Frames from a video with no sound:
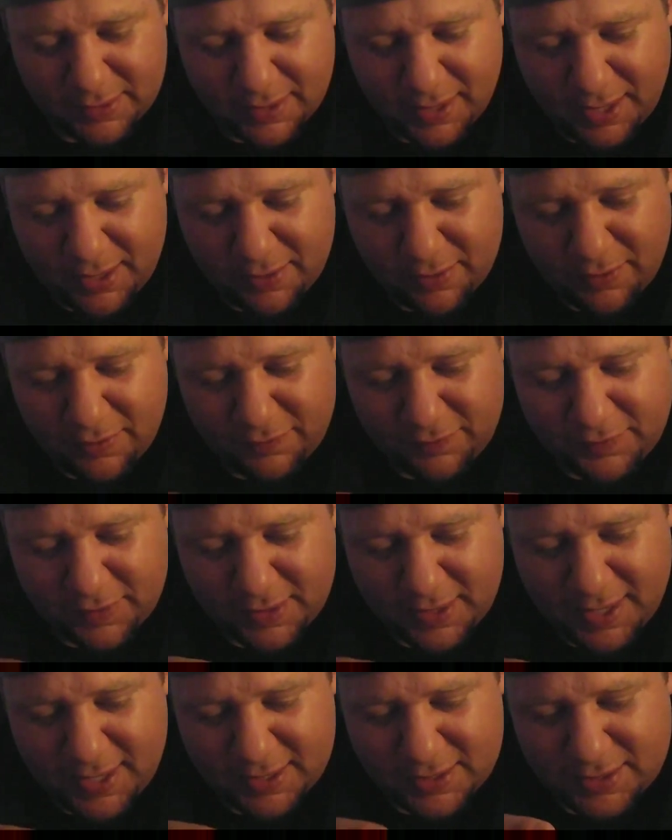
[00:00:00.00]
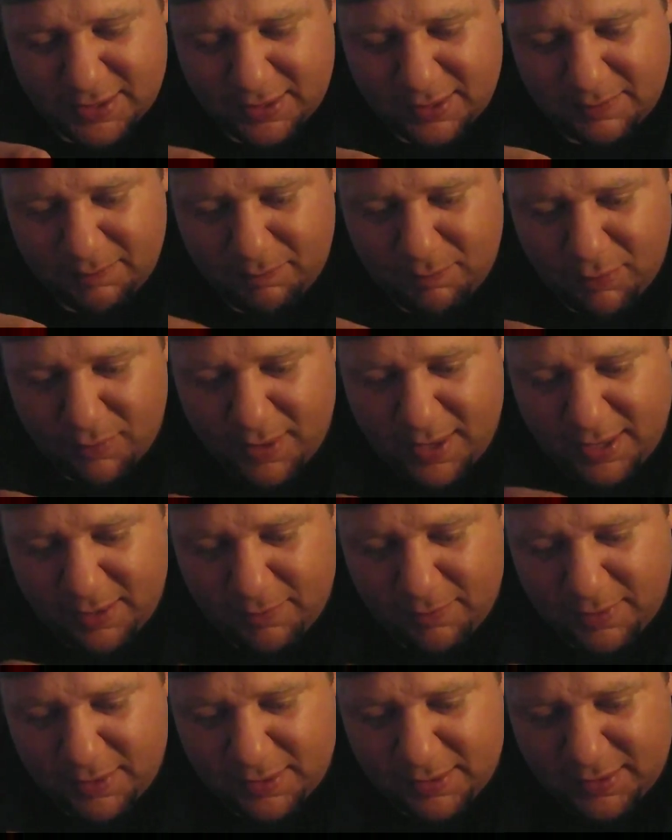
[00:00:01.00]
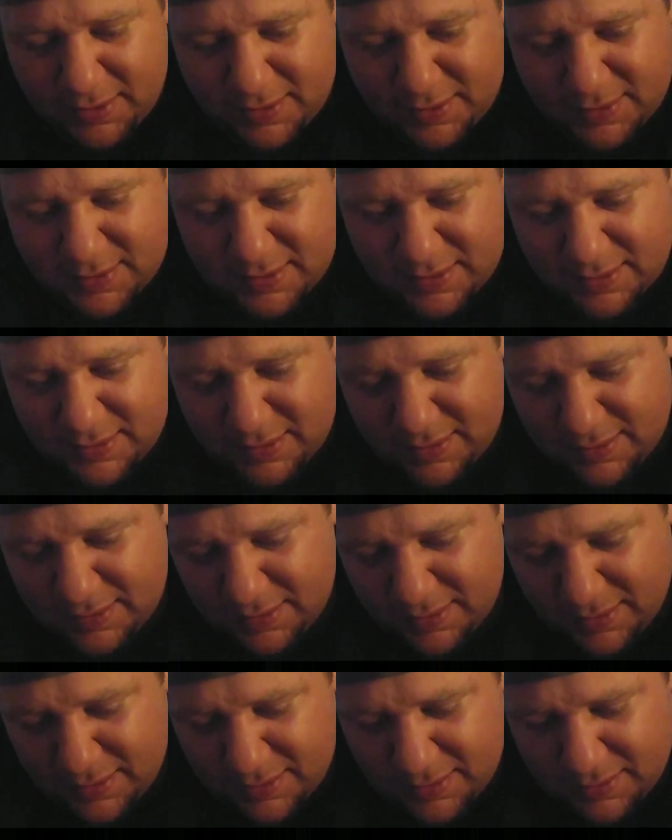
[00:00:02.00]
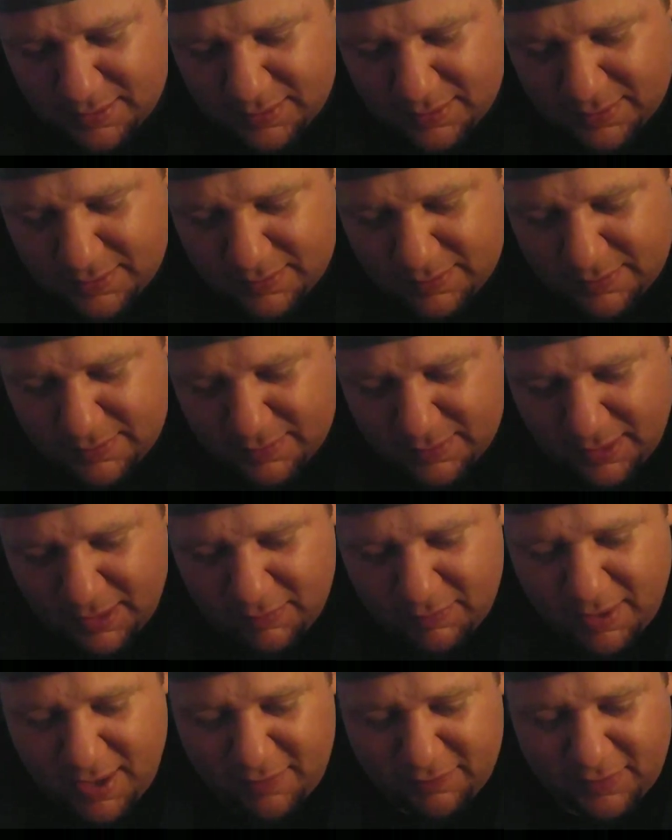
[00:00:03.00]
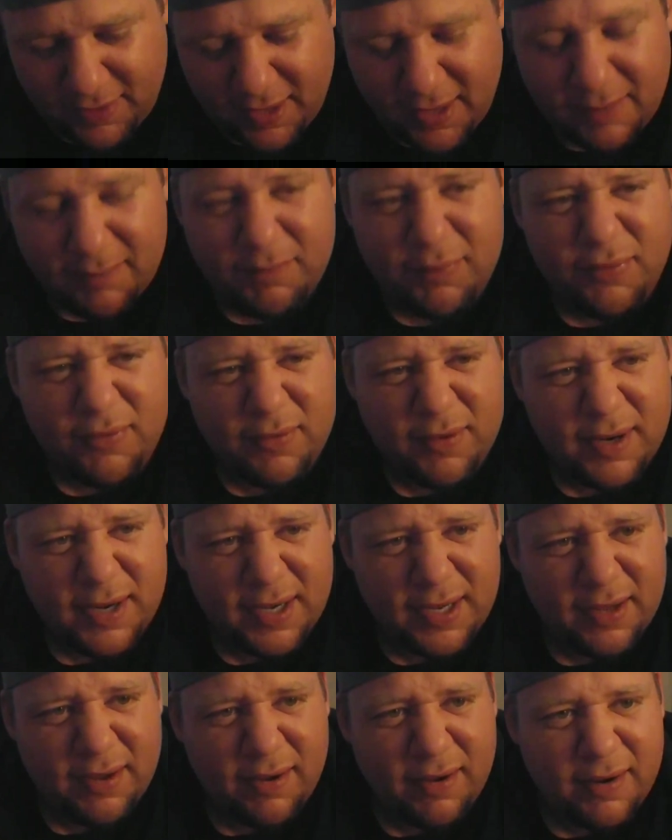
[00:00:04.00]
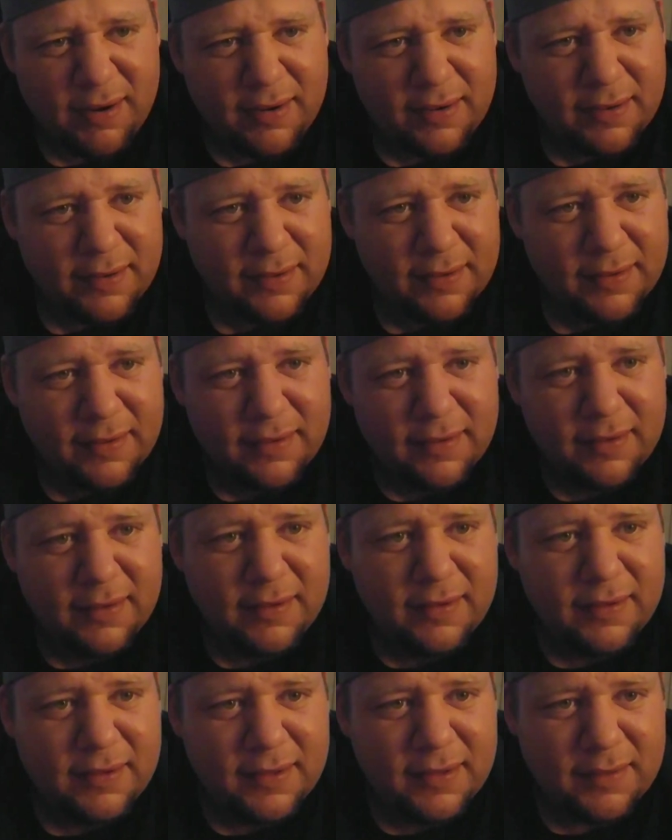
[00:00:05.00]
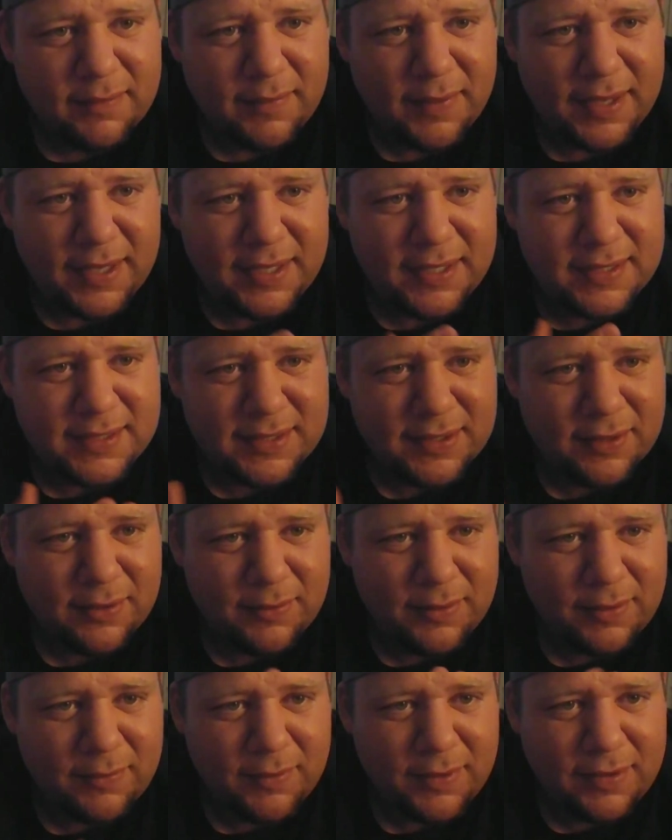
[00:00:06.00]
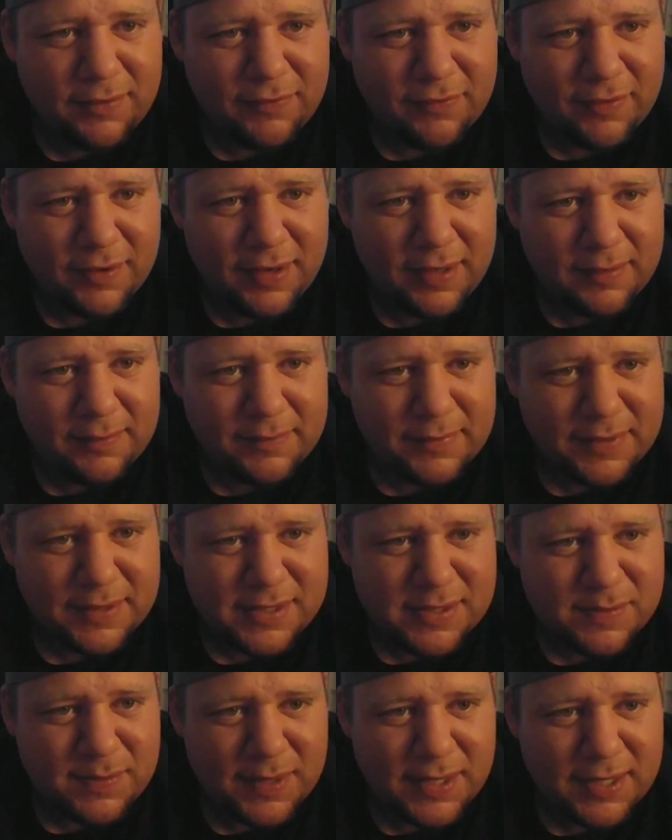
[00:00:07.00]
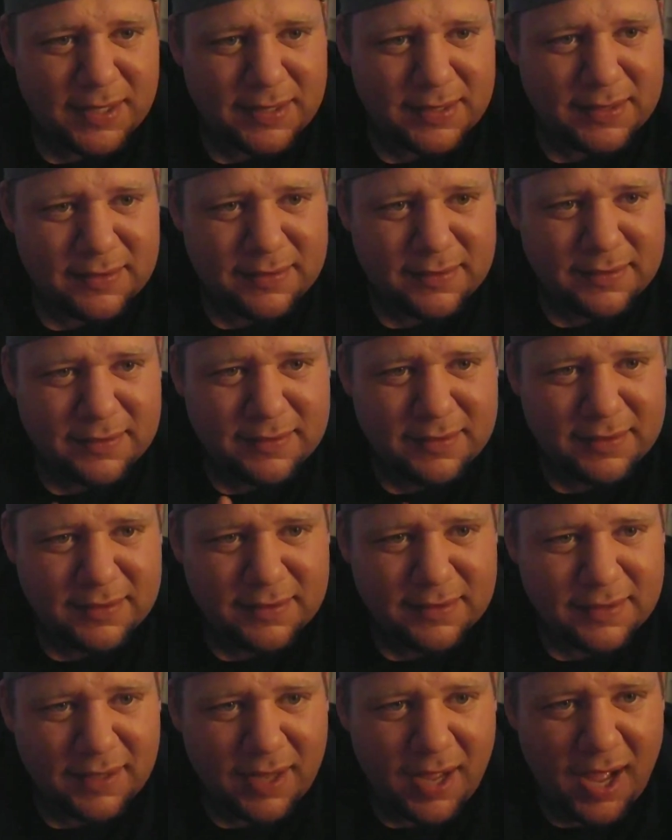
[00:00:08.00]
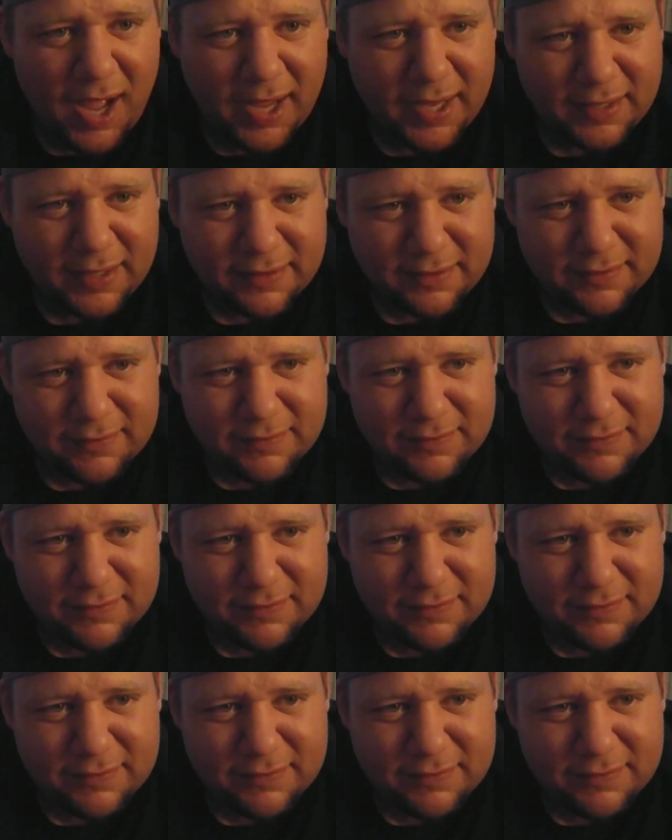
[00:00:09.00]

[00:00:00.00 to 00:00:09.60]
I don't know if you could actually break one of these. They would have to hit pretty hard. My E011 frame has been high.